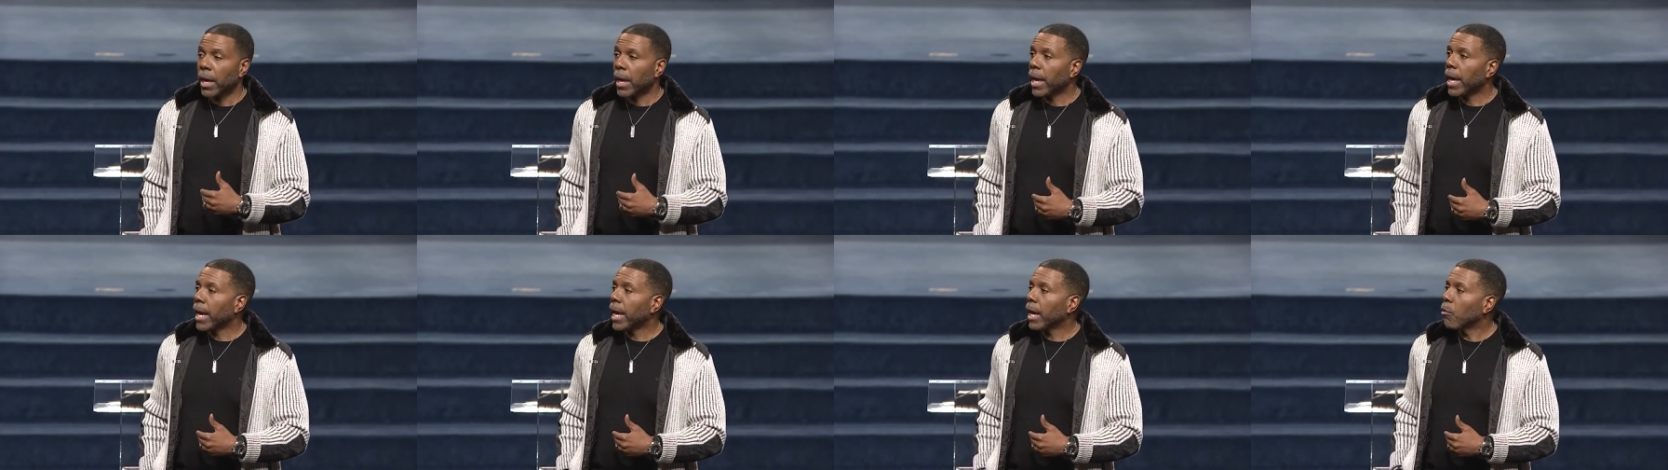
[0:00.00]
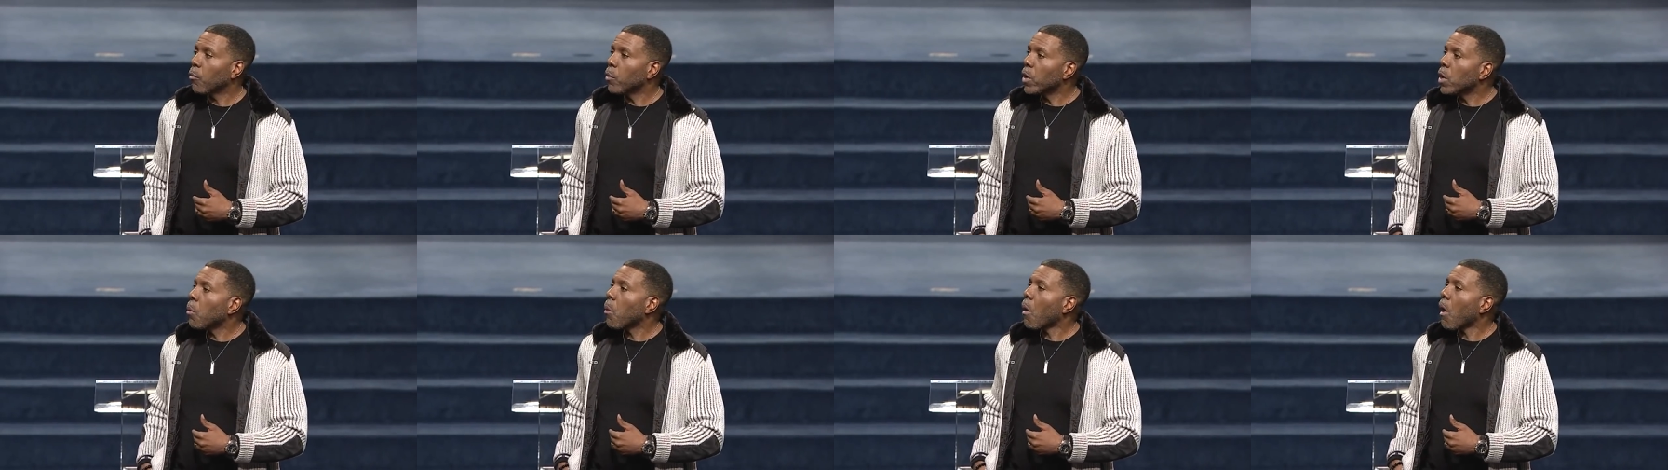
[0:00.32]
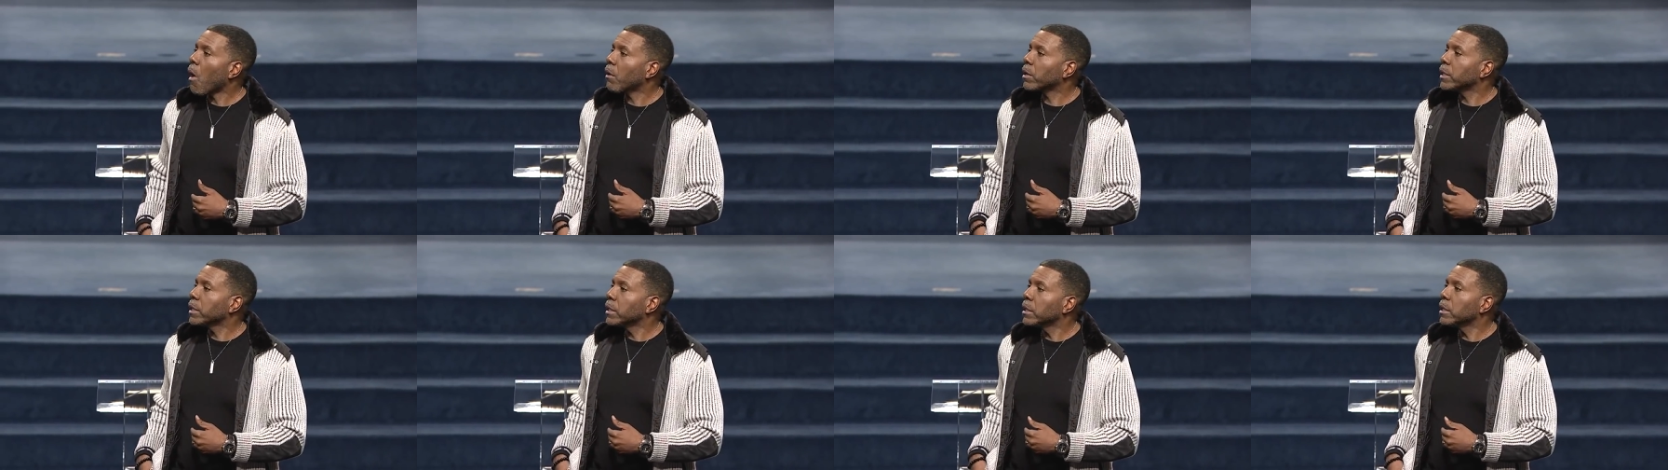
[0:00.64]
And we
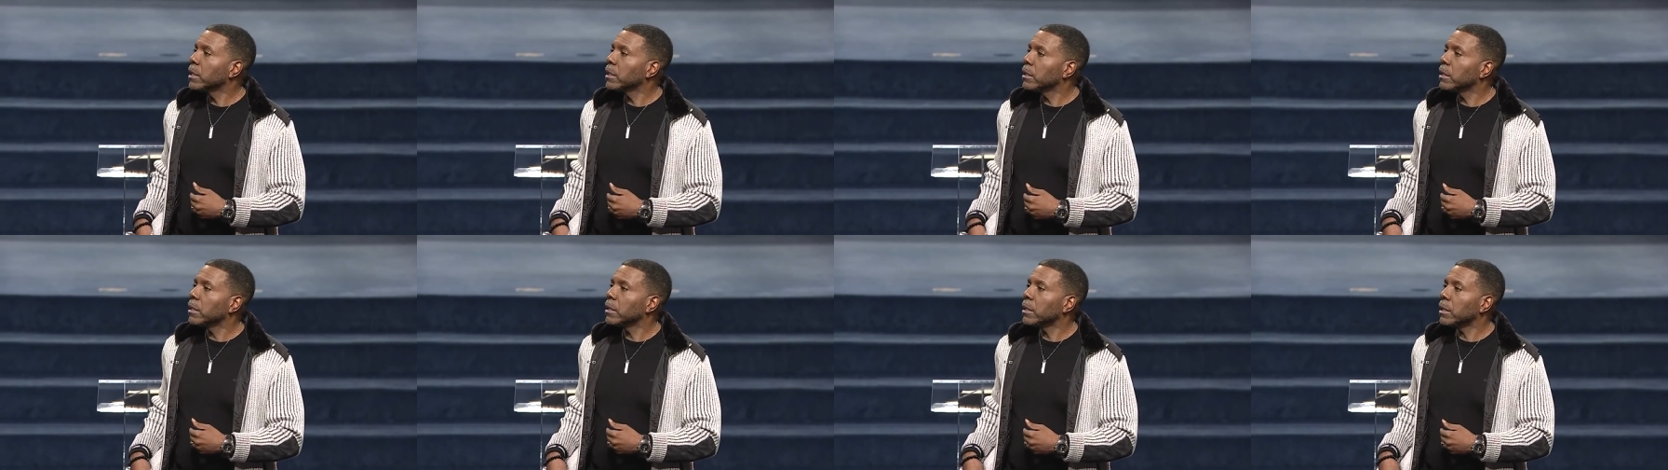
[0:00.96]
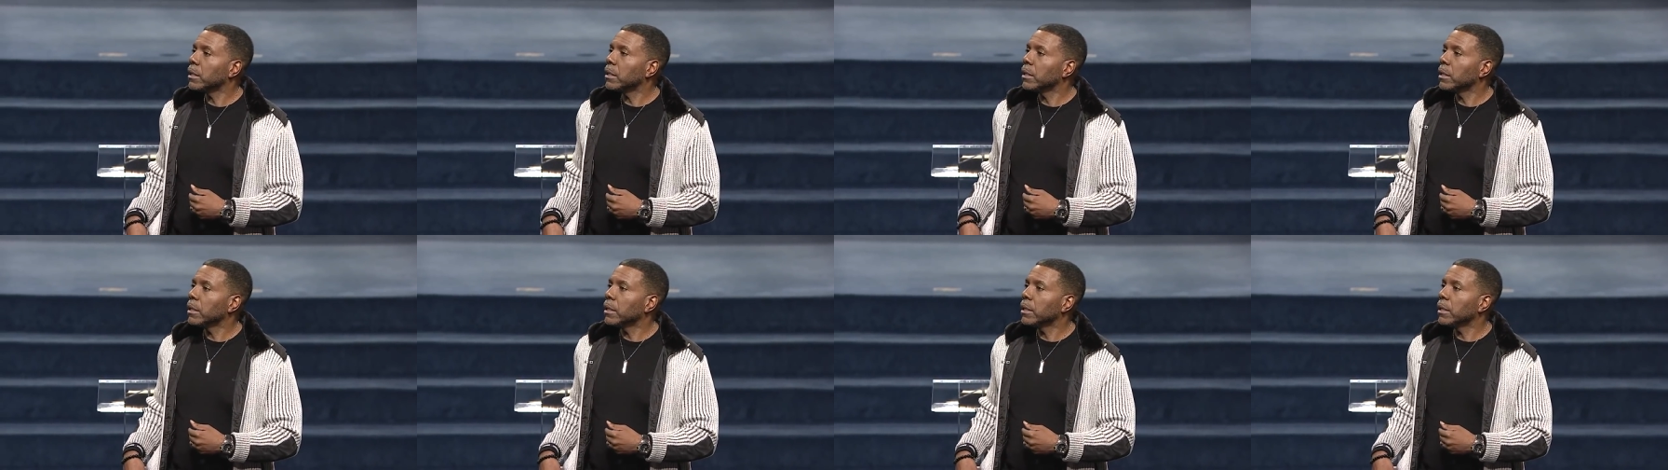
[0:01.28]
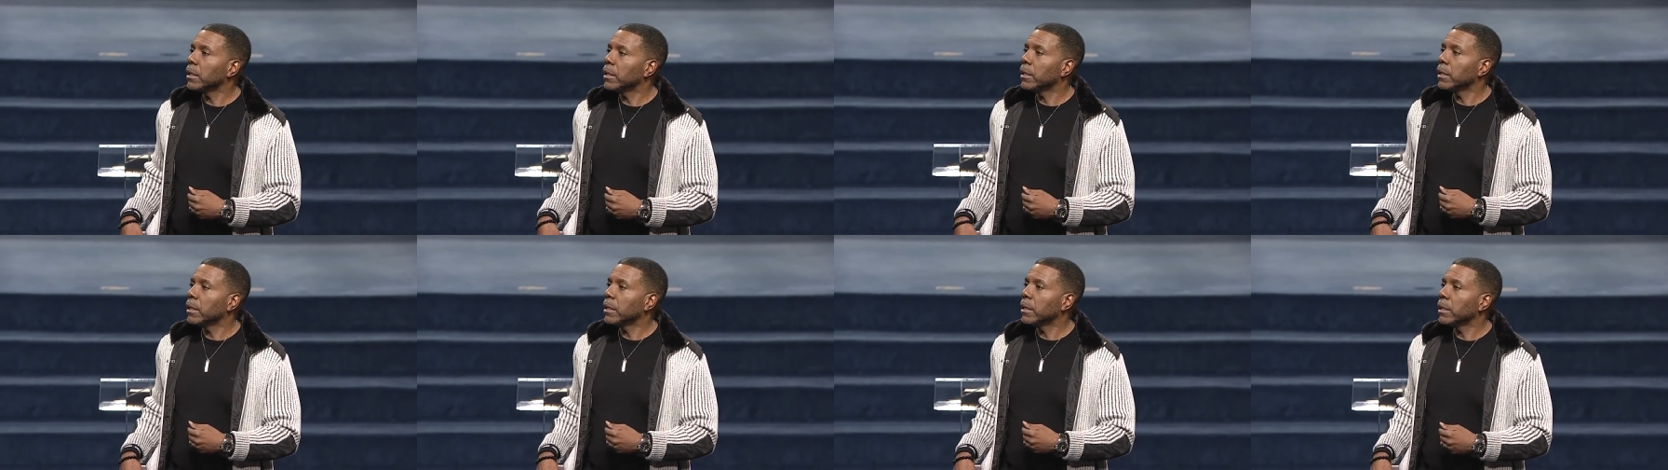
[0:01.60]
walked in the,
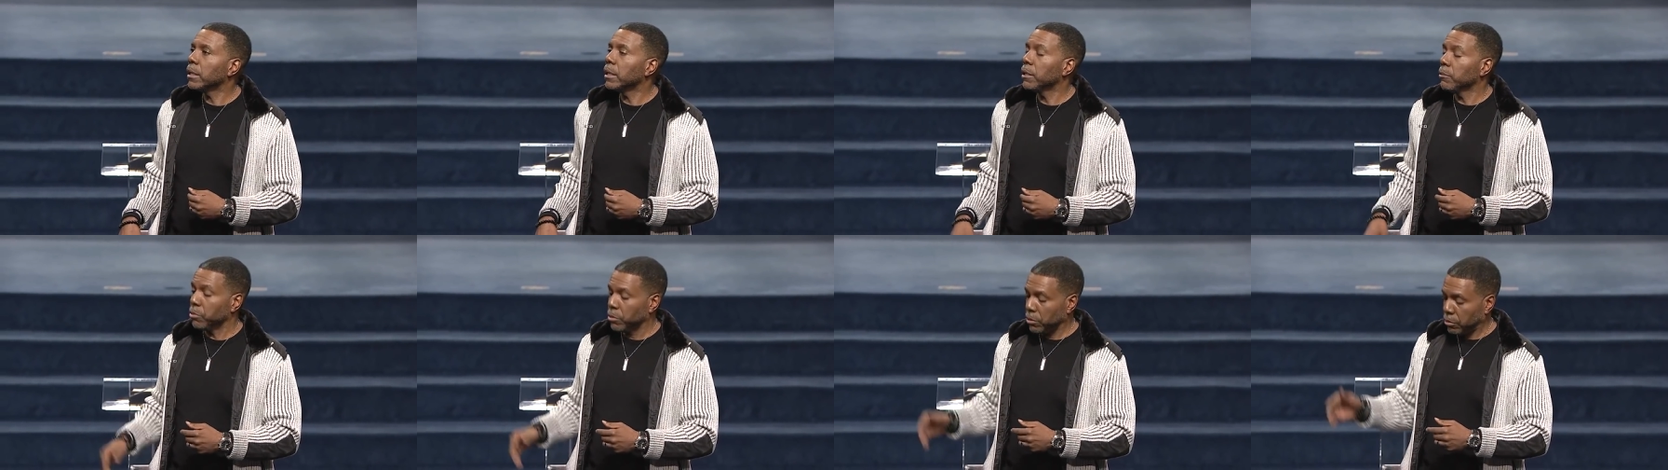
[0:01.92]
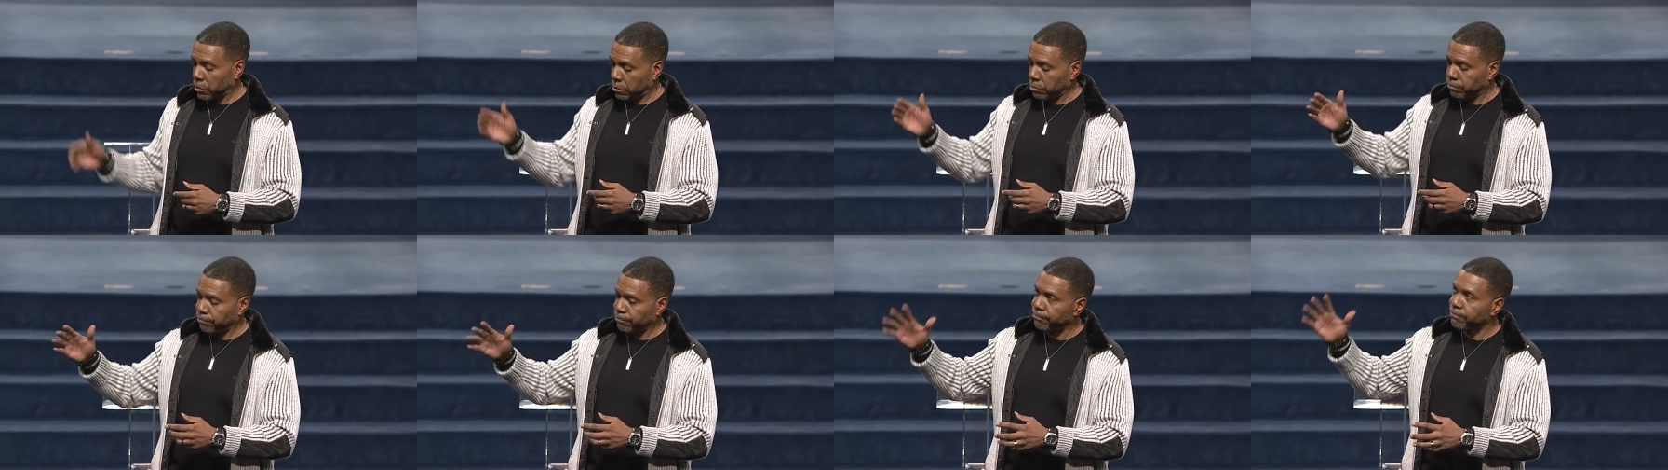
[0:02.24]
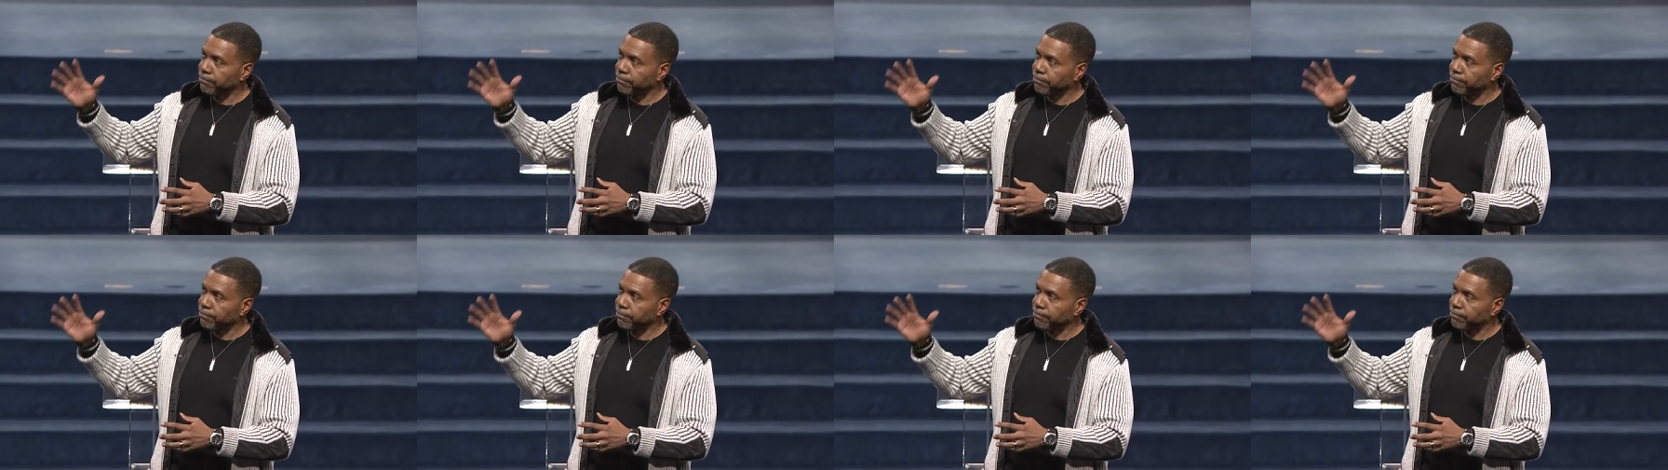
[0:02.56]
it was,